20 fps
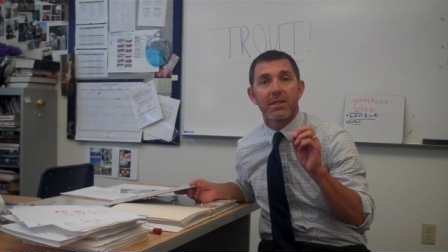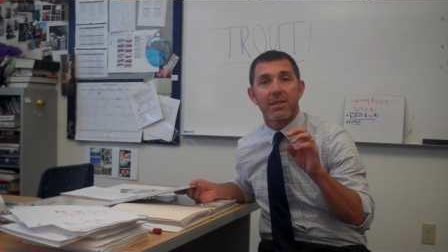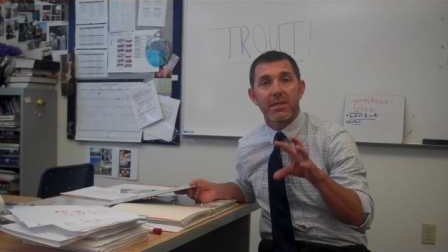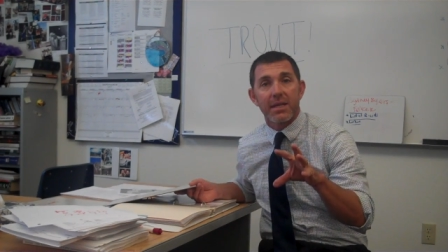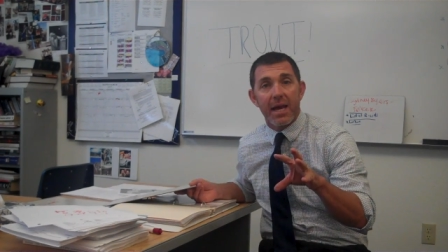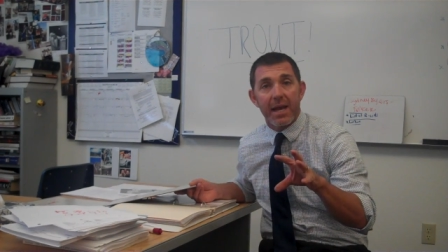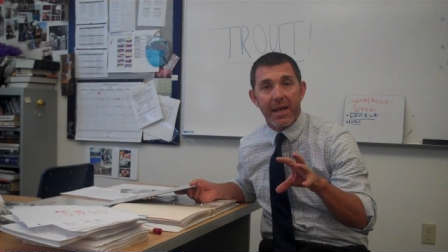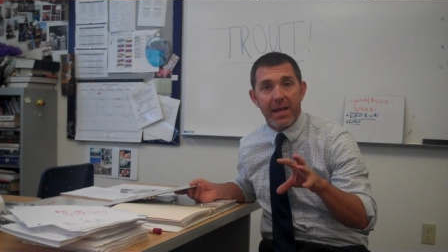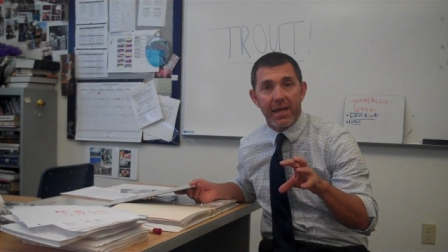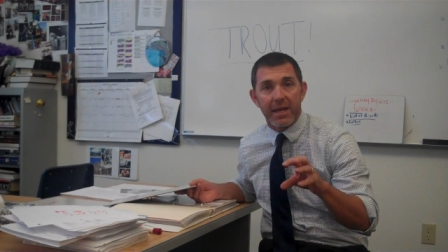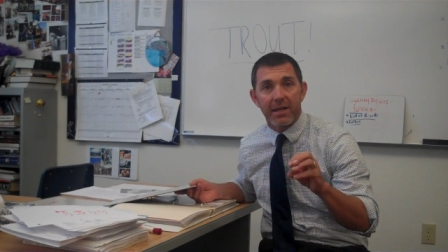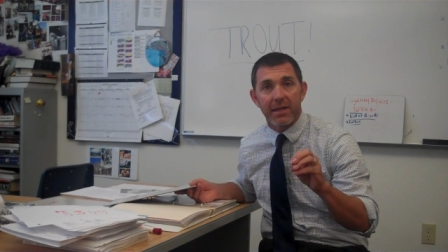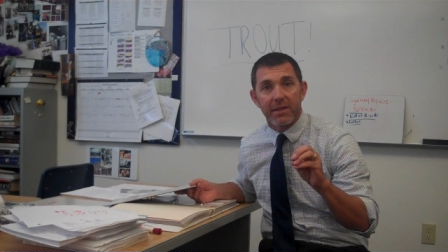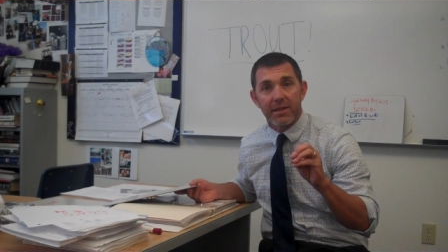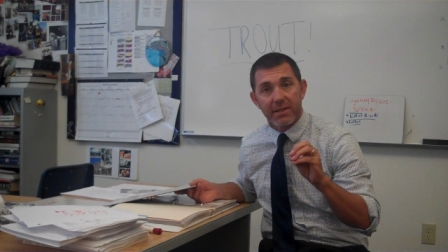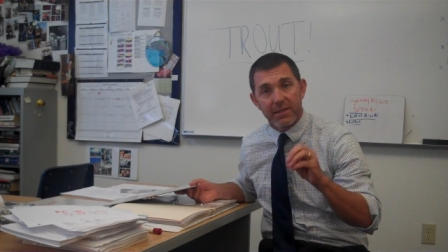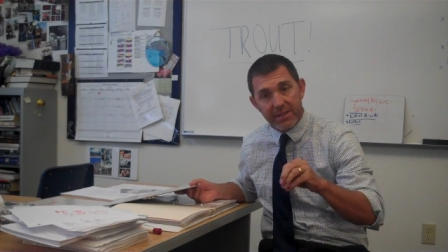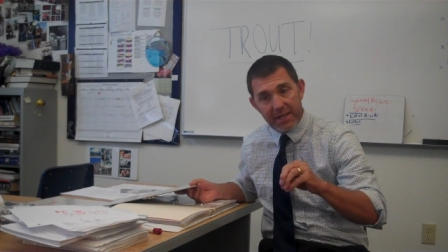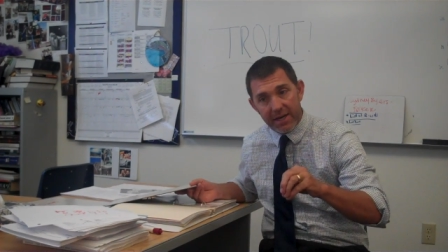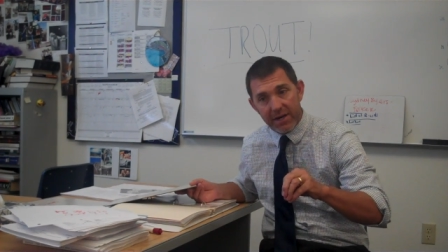Senate,
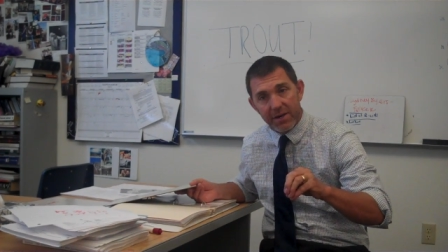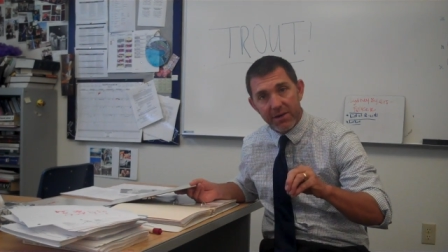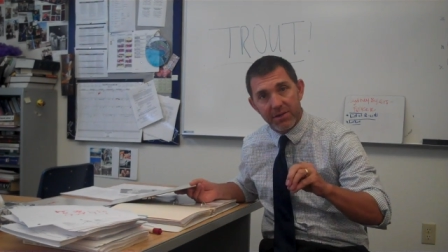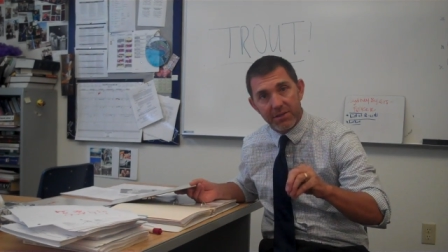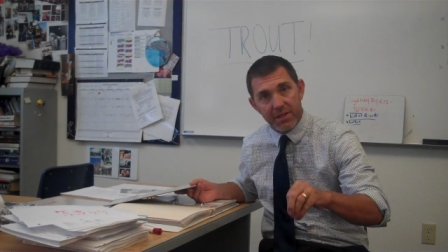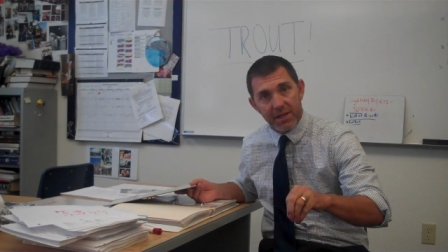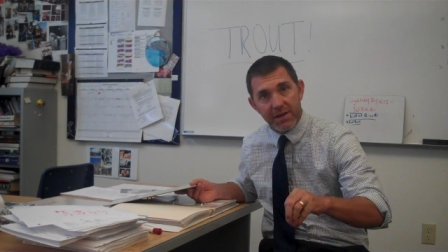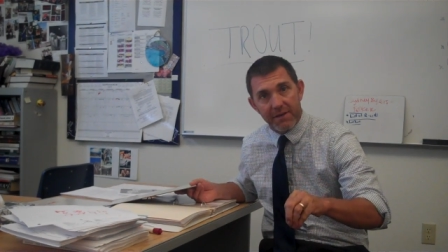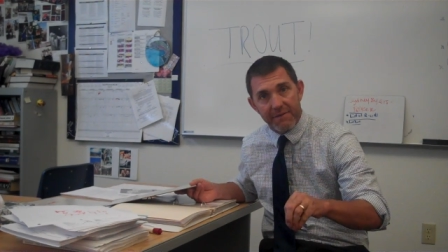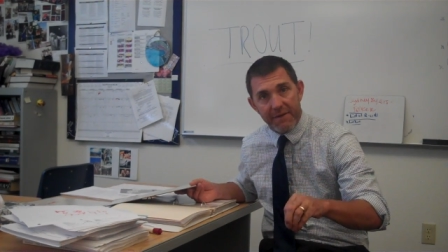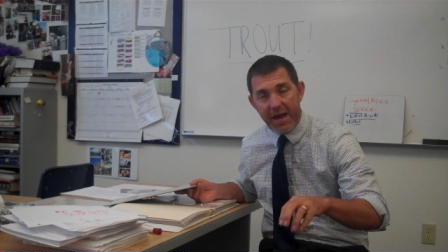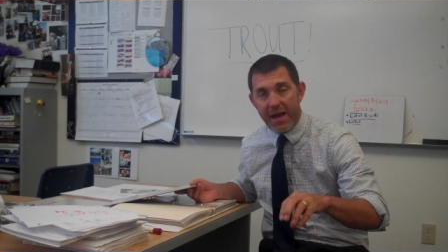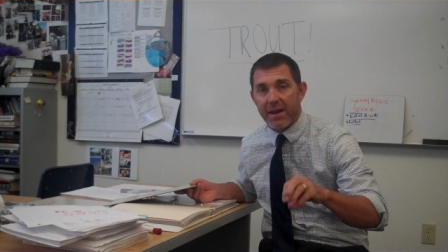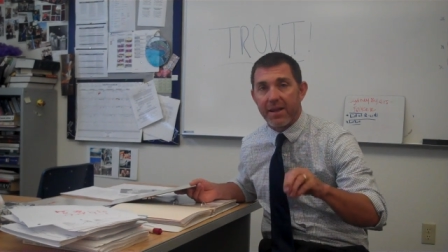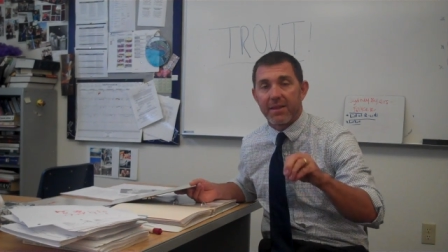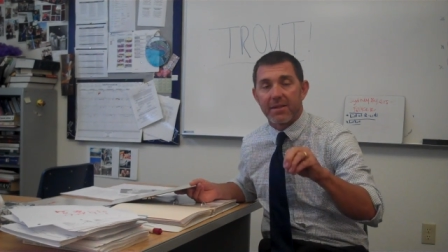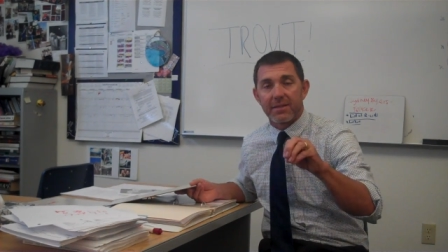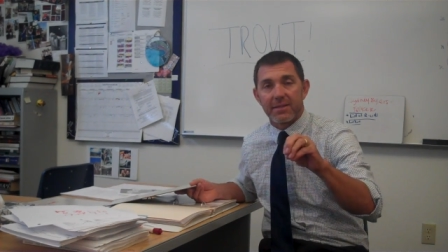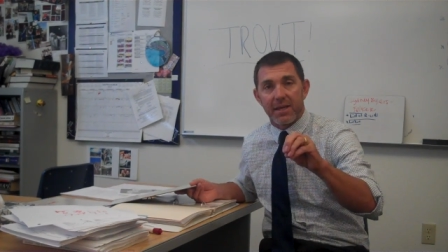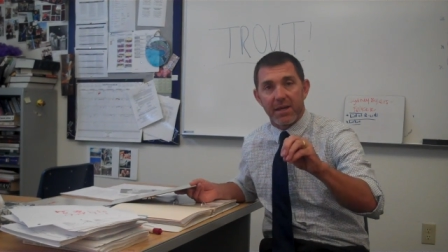the senators in
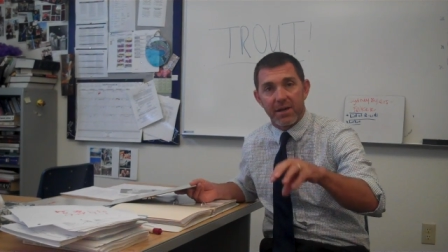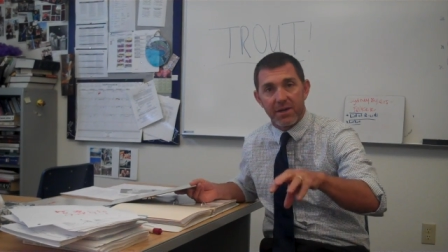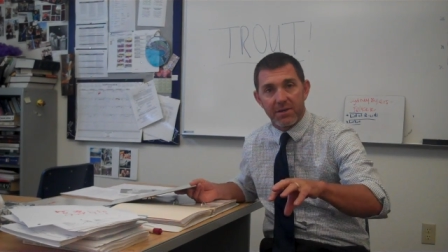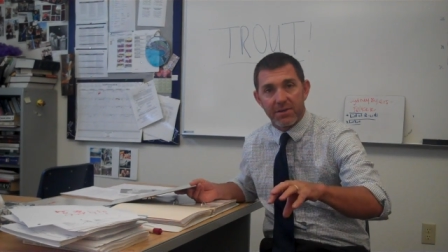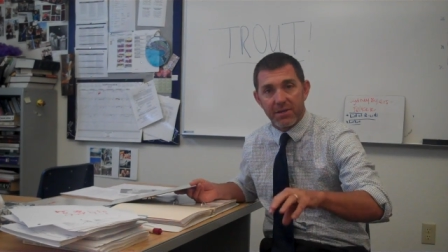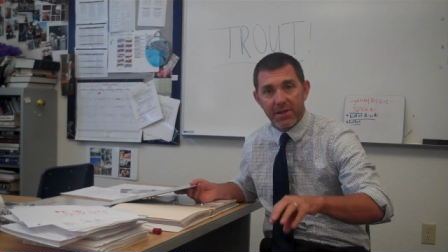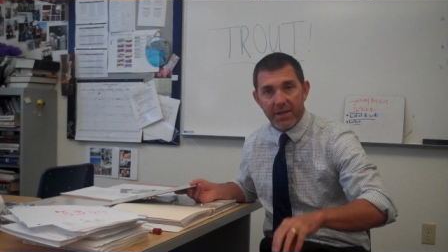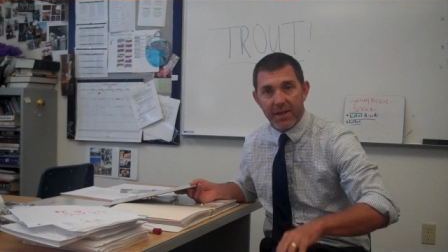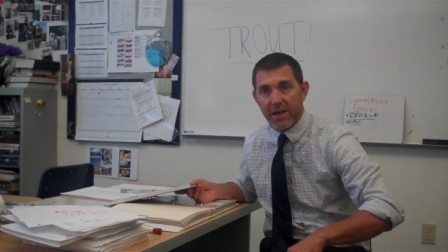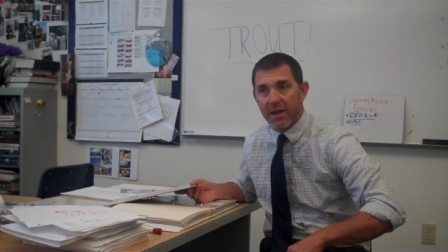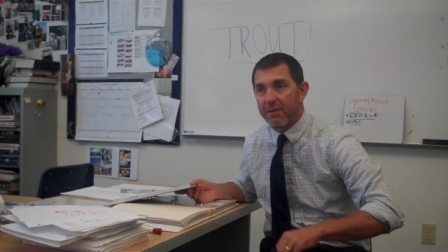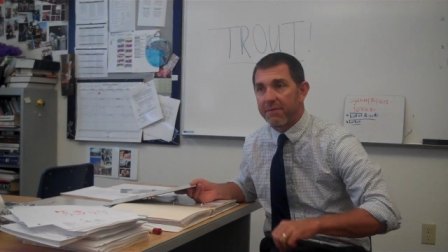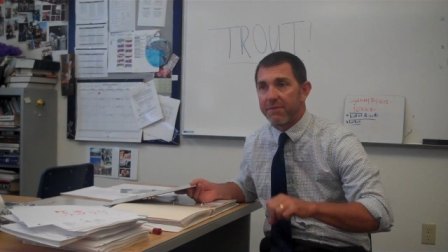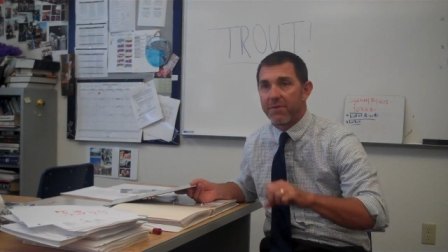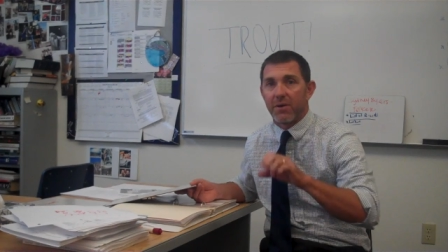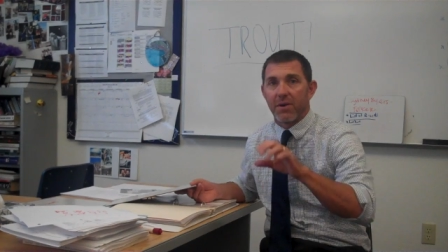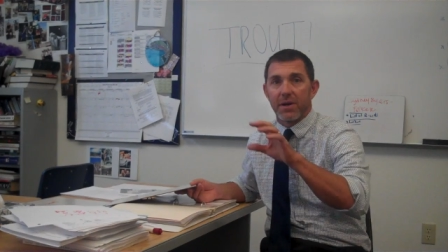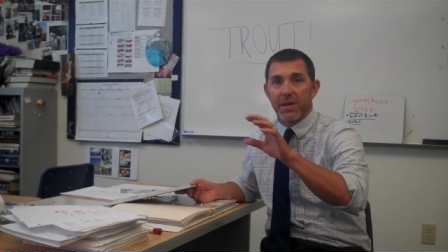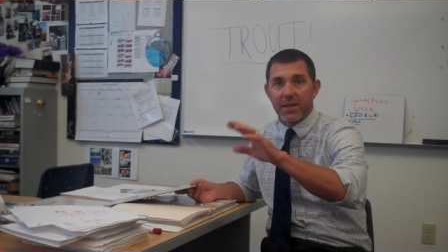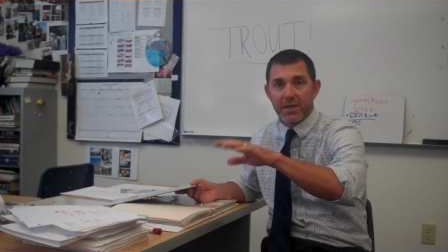Nevada, the senators in
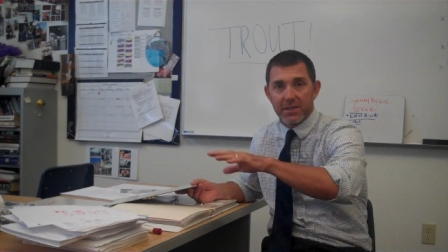California,